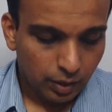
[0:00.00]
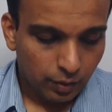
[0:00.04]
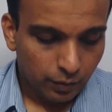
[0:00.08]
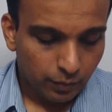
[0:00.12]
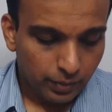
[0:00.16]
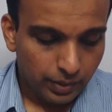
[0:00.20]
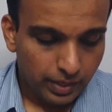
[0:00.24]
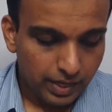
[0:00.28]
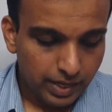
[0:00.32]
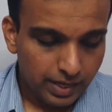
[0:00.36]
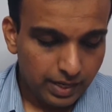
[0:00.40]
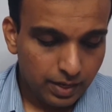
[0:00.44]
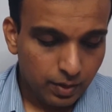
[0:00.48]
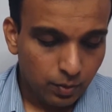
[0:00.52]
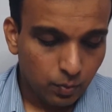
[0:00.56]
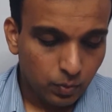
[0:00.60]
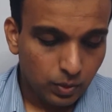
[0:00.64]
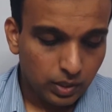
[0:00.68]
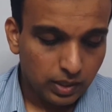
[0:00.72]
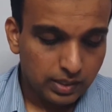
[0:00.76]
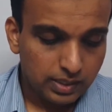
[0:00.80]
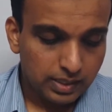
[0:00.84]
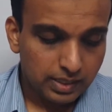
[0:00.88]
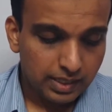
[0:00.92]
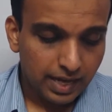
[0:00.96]
we read in
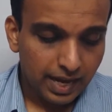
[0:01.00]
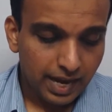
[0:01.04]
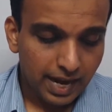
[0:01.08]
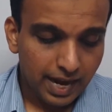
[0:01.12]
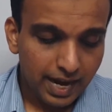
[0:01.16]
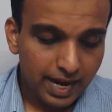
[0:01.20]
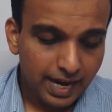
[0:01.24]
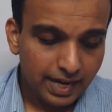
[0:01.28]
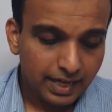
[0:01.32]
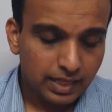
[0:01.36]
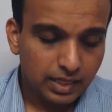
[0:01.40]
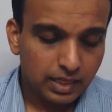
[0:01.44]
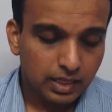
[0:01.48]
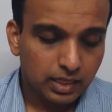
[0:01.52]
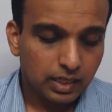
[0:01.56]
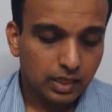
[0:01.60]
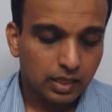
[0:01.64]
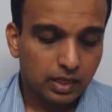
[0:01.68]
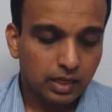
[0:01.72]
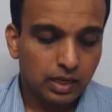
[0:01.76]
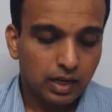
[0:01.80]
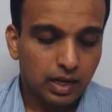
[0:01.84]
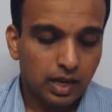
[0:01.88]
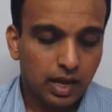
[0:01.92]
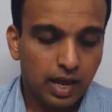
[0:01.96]
verse 8,
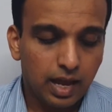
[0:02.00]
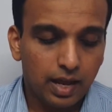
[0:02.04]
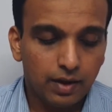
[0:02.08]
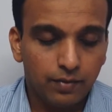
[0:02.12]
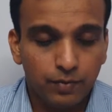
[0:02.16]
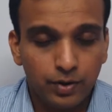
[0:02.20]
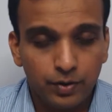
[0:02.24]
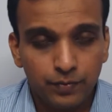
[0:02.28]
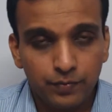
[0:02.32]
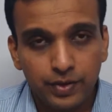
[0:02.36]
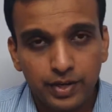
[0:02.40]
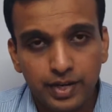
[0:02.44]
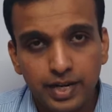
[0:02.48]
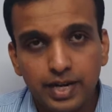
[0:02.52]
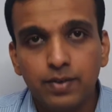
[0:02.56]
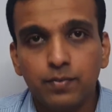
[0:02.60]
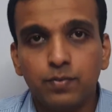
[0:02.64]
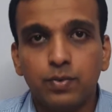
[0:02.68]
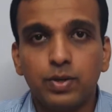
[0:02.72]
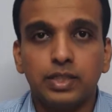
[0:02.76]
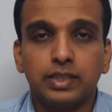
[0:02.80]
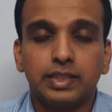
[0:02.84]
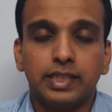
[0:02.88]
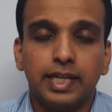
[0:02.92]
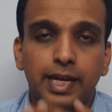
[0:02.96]
and when we read
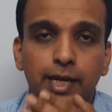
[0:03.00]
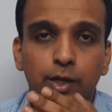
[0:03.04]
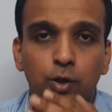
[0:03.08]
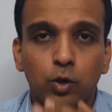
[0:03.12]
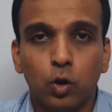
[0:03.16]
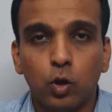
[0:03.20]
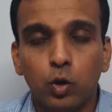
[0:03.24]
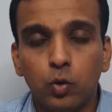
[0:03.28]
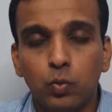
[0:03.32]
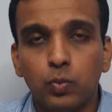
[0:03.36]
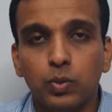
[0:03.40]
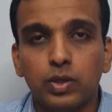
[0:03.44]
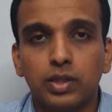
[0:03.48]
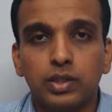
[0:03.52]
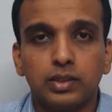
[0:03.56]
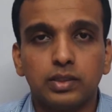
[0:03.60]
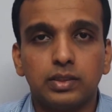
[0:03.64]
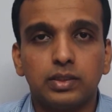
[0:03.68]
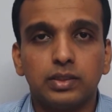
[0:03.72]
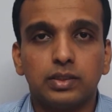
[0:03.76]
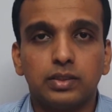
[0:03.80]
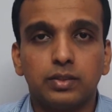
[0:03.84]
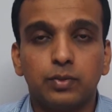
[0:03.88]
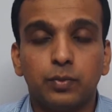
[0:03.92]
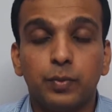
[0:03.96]
verse 8
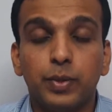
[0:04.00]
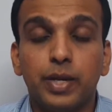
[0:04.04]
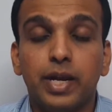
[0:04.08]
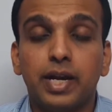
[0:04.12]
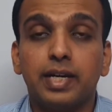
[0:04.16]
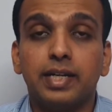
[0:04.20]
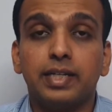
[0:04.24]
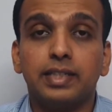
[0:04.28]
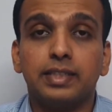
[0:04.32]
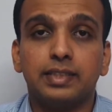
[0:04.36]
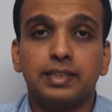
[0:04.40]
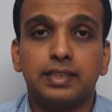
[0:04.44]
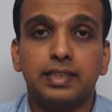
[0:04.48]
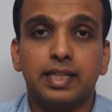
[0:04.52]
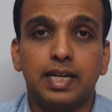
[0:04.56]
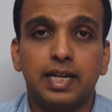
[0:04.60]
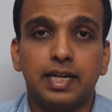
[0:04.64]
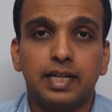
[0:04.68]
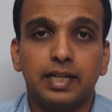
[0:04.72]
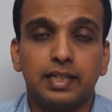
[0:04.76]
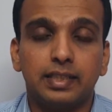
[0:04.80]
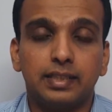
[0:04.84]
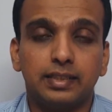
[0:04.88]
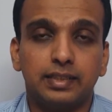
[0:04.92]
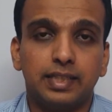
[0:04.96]
onwards, we
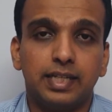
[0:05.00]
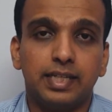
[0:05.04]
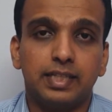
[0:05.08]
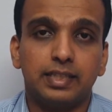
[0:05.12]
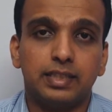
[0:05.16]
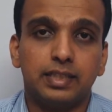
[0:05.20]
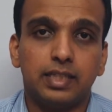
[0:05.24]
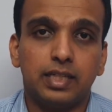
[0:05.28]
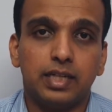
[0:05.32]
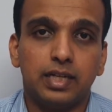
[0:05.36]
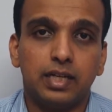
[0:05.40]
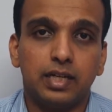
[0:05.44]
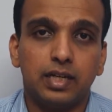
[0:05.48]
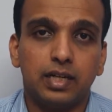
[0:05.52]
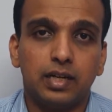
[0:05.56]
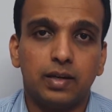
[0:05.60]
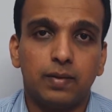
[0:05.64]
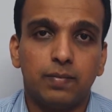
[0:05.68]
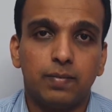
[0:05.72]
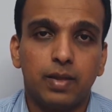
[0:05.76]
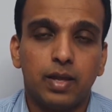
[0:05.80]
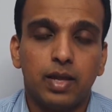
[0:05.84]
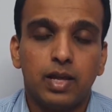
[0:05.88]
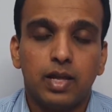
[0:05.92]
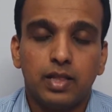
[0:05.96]
understand, it says there,
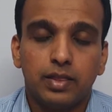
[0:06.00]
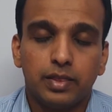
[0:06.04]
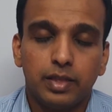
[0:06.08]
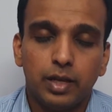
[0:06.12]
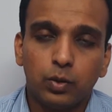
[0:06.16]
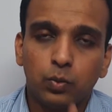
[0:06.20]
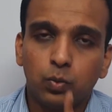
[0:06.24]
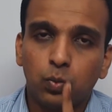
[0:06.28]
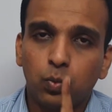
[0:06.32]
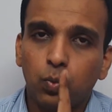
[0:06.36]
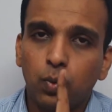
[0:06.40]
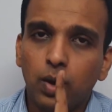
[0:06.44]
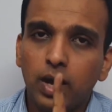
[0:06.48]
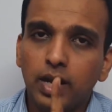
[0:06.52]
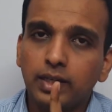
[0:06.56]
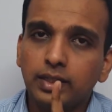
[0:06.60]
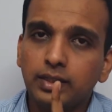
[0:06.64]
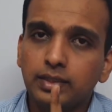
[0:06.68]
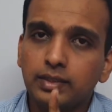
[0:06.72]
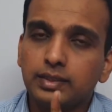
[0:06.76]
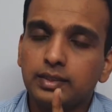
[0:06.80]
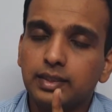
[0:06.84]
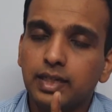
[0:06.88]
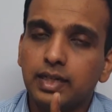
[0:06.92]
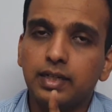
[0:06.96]
that
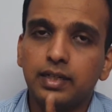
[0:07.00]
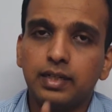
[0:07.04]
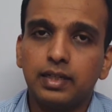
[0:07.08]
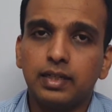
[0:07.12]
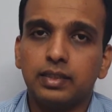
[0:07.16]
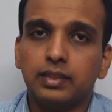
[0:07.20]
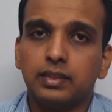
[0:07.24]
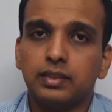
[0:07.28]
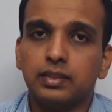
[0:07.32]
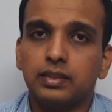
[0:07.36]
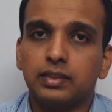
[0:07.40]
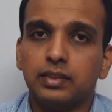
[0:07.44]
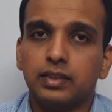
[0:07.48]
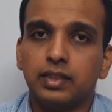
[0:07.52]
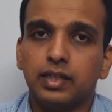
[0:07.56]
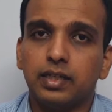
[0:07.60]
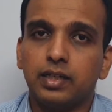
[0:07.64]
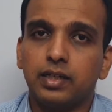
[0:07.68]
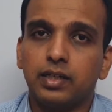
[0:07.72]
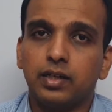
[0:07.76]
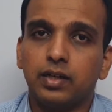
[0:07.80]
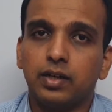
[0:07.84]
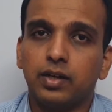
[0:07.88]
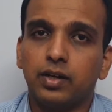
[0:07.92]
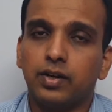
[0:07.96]
one sentence,
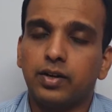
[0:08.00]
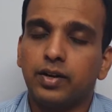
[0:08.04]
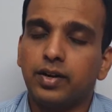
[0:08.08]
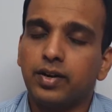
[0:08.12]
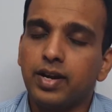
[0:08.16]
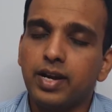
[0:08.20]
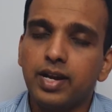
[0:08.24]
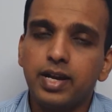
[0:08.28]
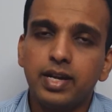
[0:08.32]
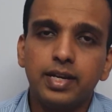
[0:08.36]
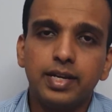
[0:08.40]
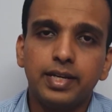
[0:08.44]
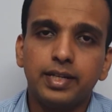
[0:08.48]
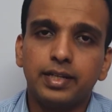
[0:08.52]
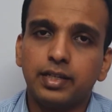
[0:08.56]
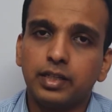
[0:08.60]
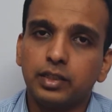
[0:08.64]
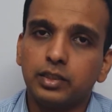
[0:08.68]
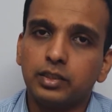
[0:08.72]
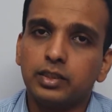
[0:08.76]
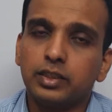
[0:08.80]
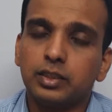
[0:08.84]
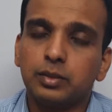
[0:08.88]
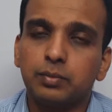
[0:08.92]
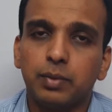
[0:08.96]
it really
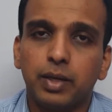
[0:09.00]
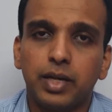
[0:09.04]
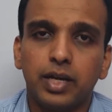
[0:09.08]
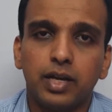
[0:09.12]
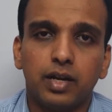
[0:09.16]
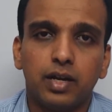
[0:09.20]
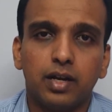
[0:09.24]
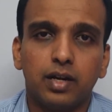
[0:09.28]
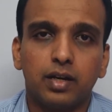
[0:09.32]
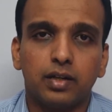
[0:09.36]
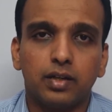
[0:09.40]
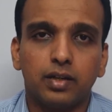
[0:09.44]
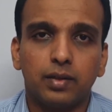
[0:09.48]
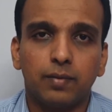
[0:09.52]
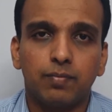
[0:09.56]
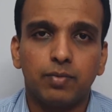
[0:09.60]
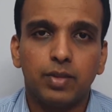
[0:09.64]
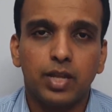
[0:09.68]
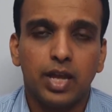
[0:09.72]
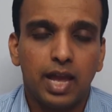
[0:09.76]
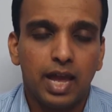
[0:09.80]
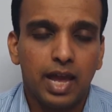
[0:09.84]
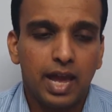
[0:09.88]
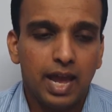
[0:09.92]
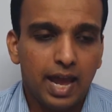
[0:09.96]
touches my heart.
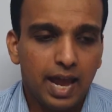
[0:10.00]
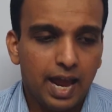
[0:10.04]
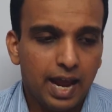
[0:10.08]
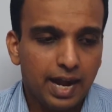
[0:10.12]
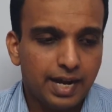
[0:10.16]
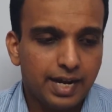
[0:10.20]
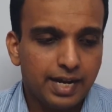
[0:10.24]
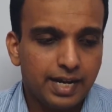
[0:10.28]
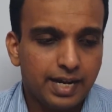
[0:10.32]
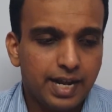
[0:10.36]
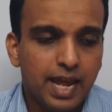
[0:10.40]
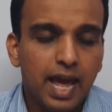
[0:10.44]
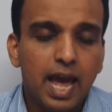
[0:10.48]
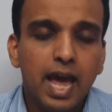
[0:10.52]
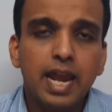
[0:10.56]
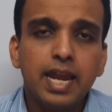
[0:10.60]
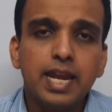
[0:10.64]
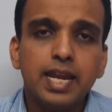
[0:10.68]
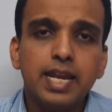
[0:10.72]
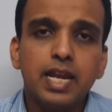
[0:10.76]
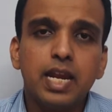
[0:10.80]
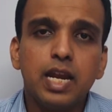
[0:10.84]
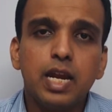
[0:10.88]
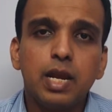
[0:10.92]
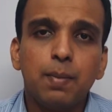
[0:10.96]
And
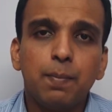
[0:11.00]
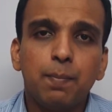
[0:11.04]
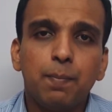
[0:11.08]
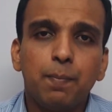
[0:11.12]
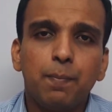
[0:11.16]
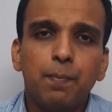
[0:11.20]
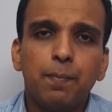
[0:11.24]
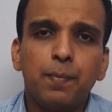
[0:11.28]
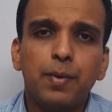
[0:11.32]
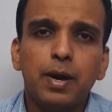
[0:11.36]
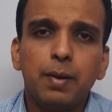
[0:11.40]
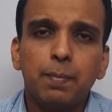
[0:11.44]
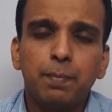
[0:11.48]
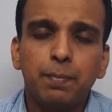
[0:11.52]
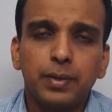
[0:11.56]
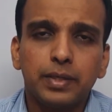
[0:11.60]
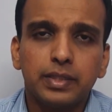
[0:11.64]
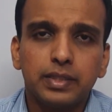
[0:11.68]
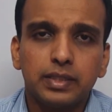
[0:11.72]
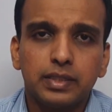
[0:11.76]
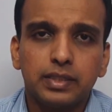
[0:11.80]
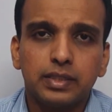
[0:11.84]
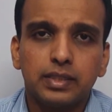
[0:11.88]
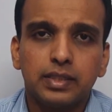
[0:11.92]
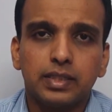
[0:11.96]
Daniel
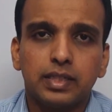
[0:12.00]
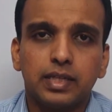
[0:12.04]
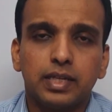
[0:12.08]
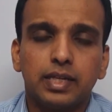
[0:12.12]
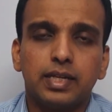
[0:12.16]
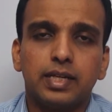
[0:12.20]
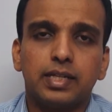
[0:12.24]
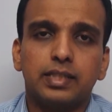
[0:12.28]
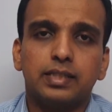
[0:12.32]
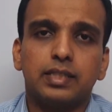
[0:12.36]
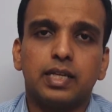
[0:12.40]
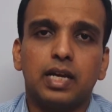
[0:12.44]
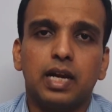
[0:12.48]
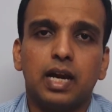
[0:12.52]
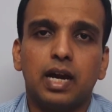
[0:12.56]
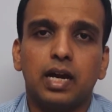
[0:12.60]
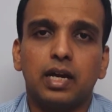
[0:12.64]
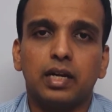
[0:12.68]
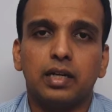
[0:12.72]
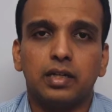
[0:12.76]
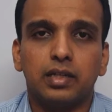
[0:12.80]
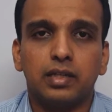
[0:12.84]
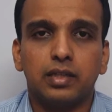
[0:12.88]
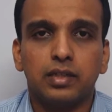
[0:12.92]
purposed in his heart.